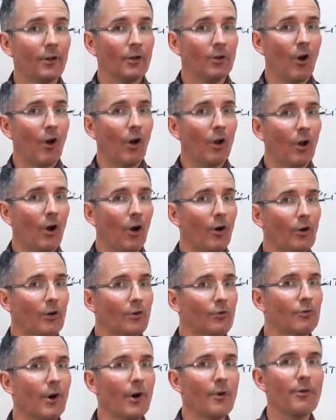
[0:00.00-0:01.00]
Not a lot
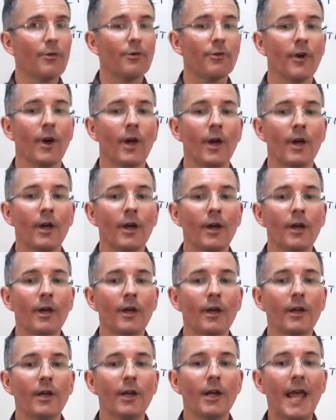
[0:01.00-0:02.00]
of growth
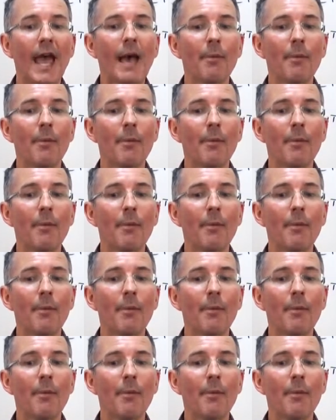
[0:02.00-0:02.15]
can